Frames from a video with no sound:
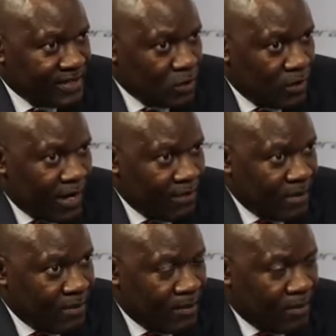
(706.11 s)
So I'm
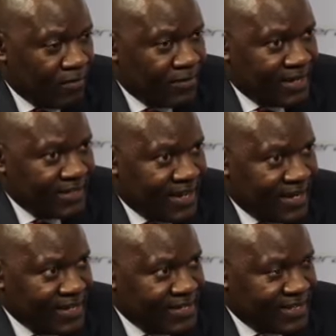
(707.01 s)
a member of that
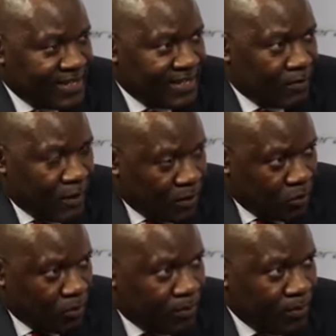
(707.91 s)
IEC work
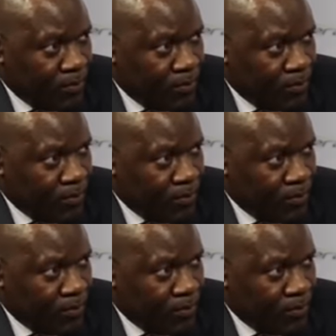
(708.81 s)
group,